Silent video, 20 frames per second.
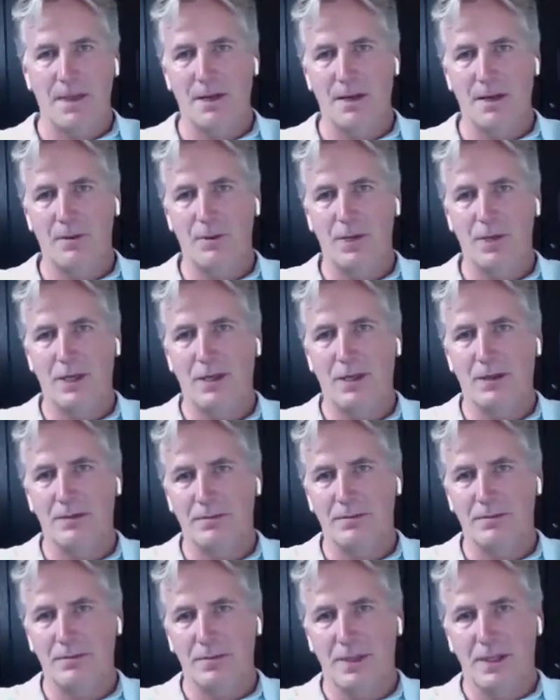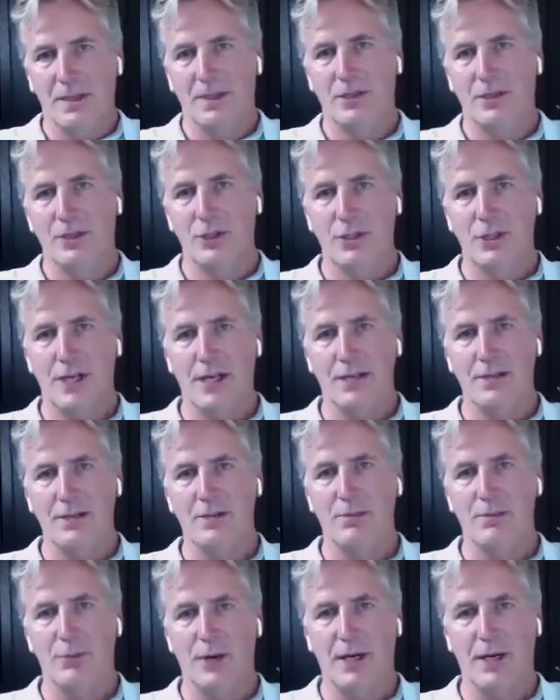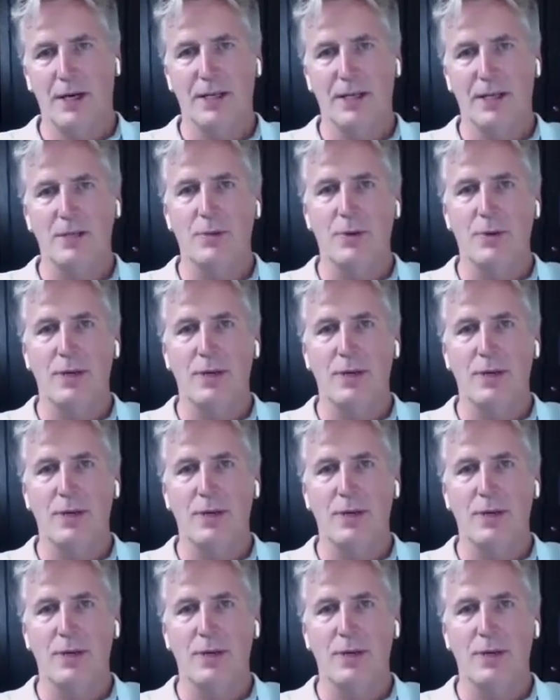and we can shine some bright lights.